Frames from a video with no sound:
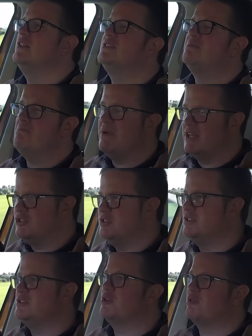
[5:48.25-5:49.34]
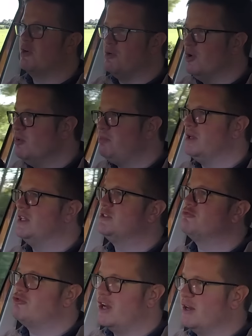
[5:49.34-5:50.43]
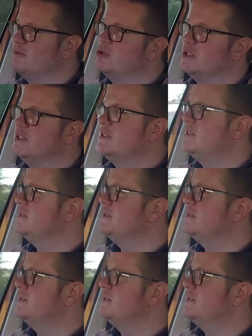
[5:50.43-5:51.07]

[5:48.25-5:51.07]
It's measured, it's grown up, it's rounded,